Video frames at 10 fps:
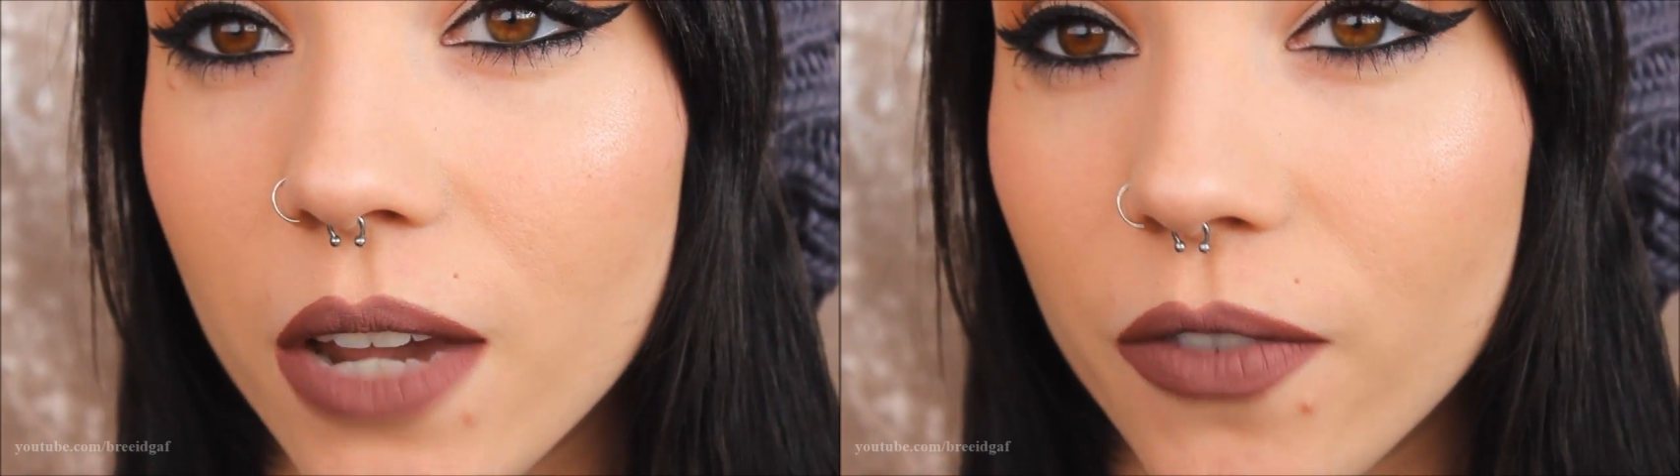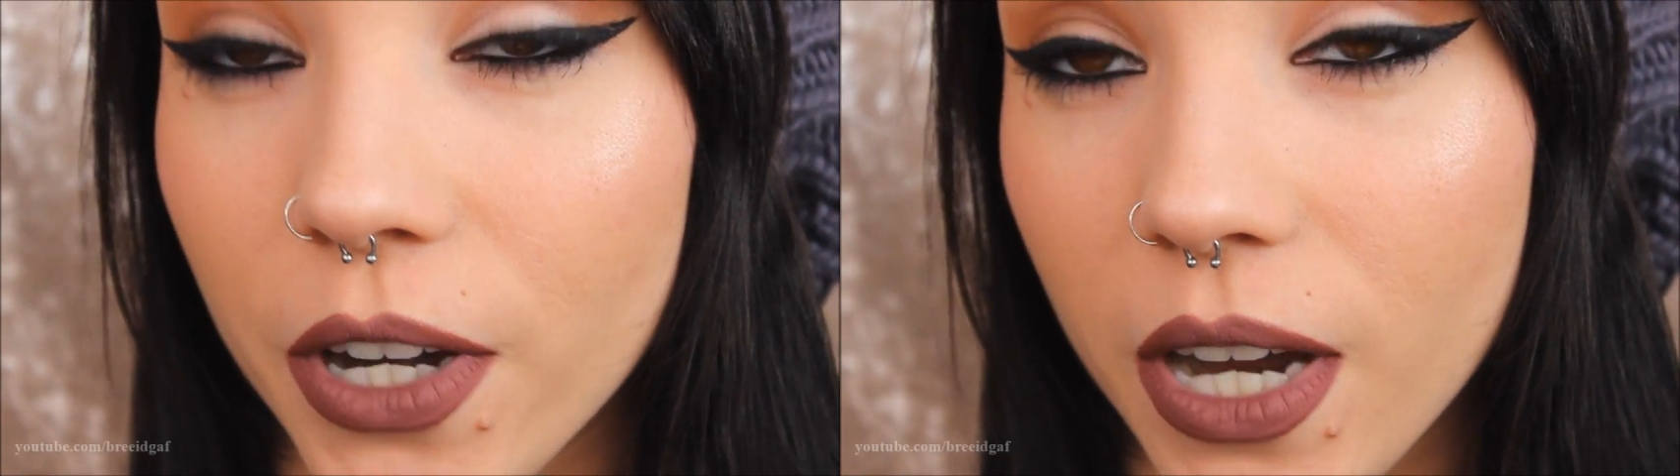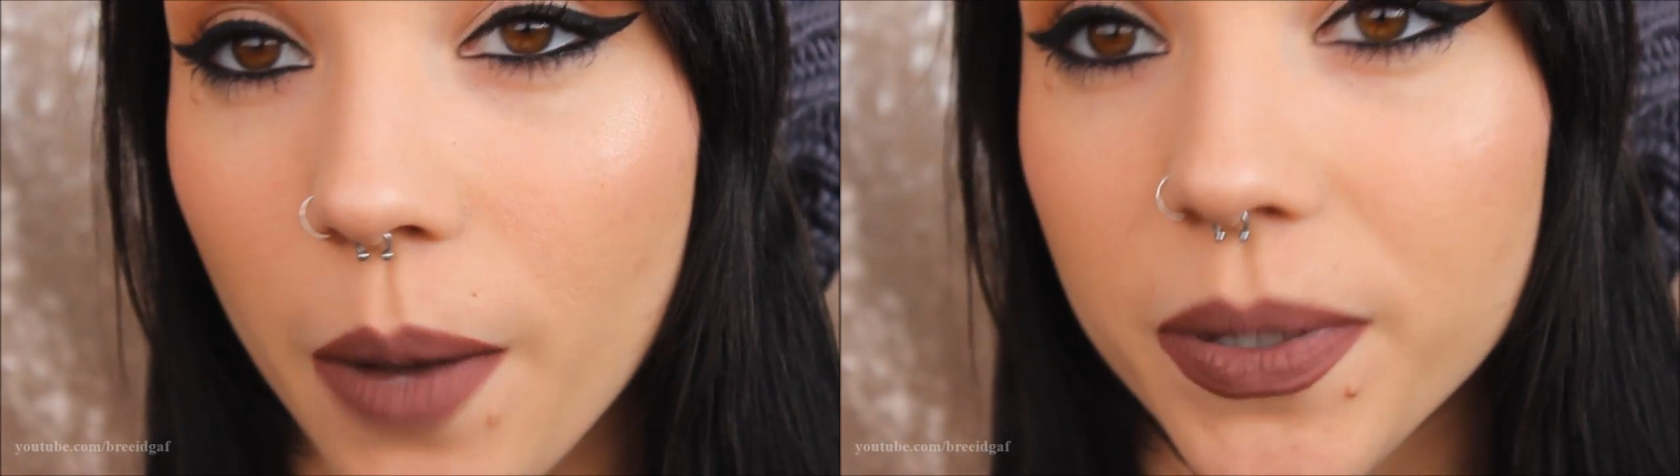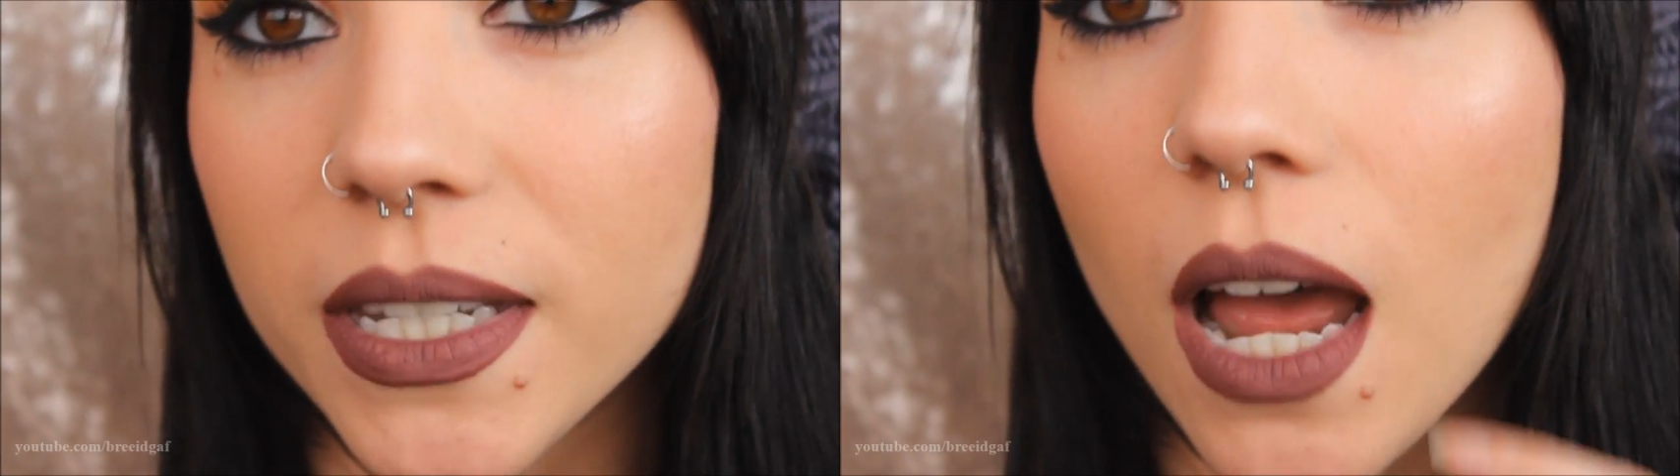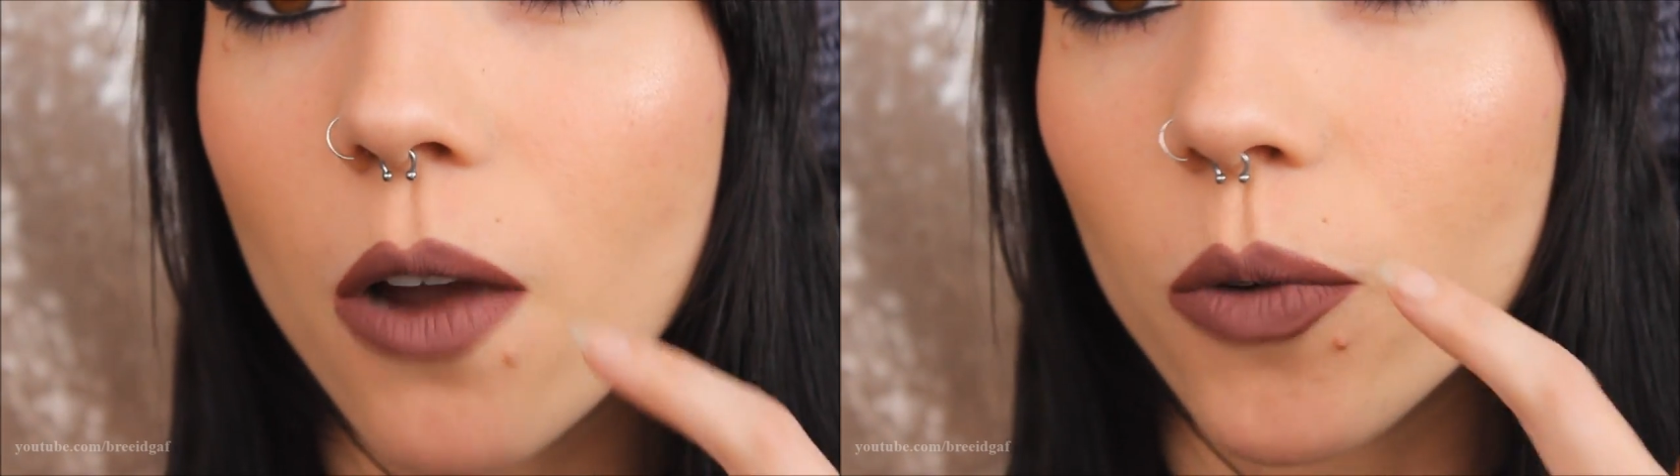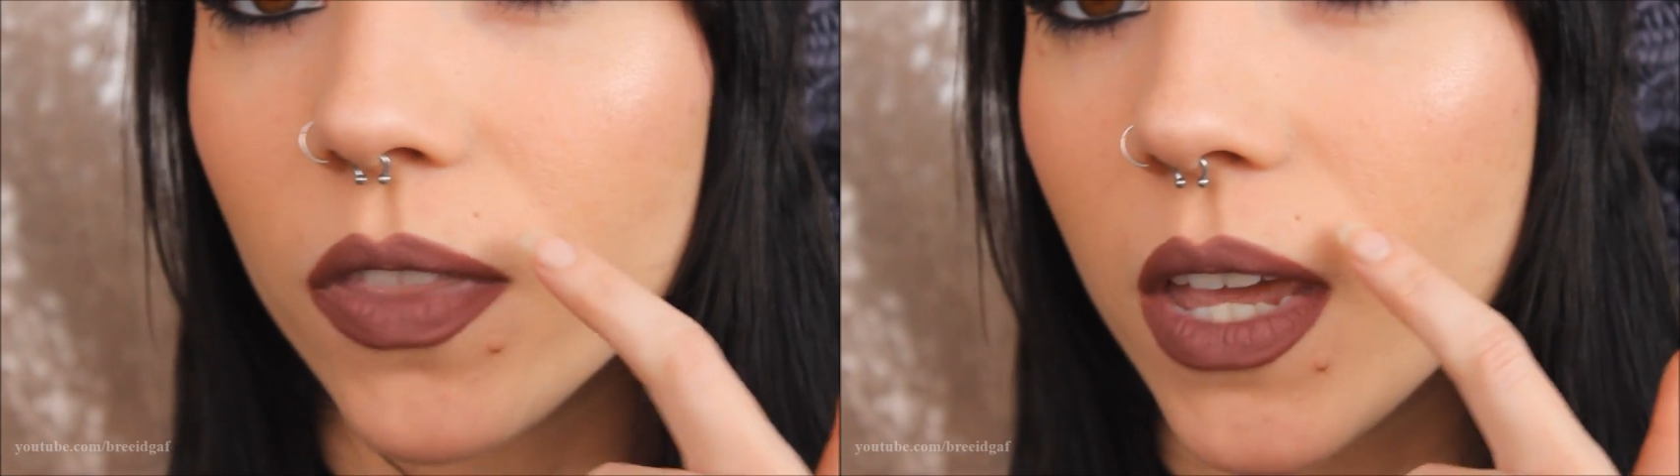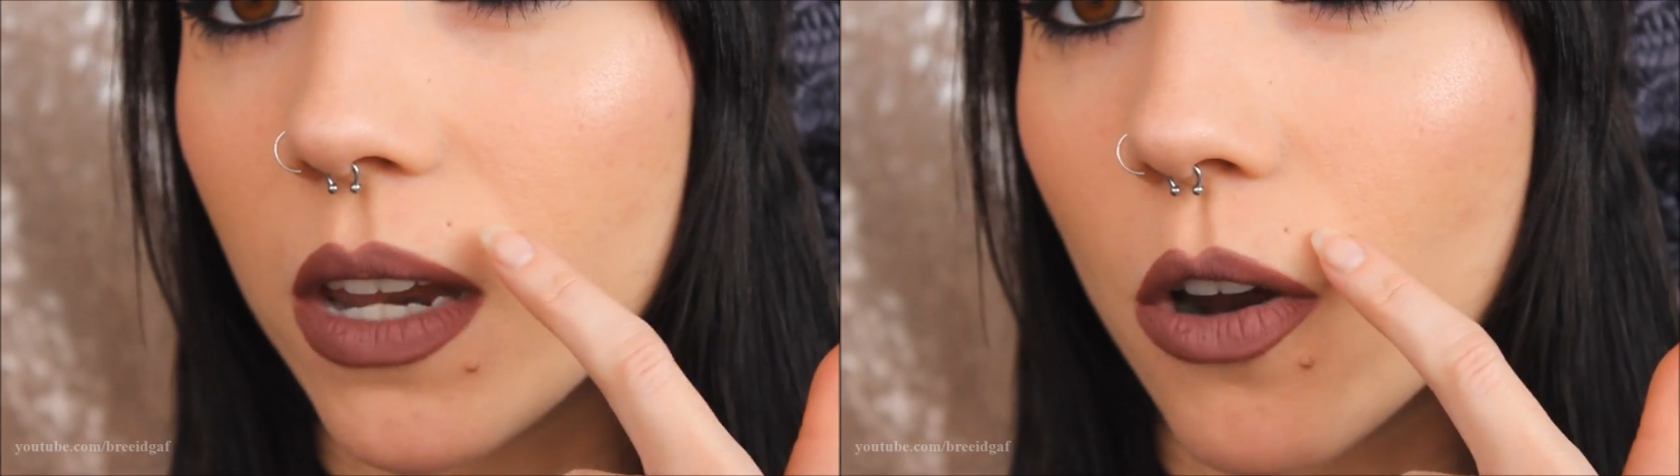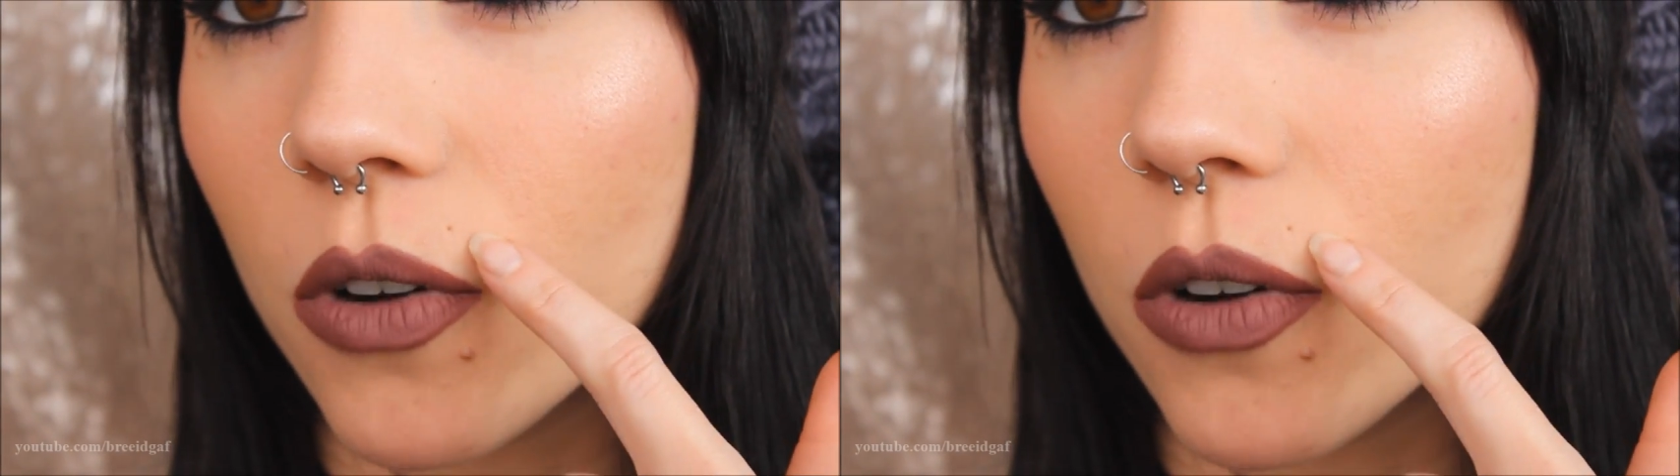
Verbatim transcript: get very upset when they